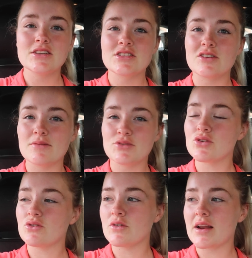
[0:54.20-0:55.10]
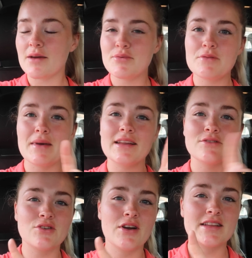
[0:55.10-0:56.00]
So I'm sure when I put my
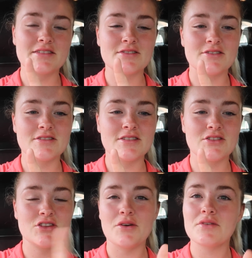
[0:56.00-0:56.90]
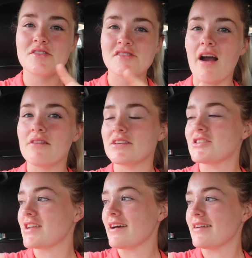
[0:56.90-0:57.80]
little credits on, you know, at the start of
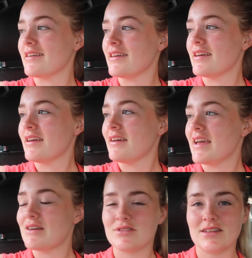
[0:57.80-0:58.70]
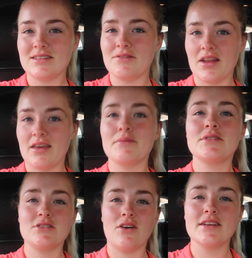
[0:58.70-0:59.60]
each day, it will say 7 a.m.
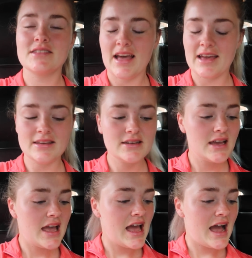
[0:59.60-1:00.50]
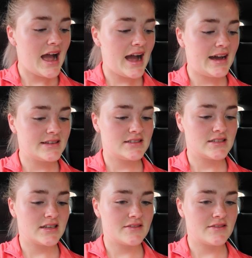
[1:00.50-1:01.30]
It's not, it's 8. And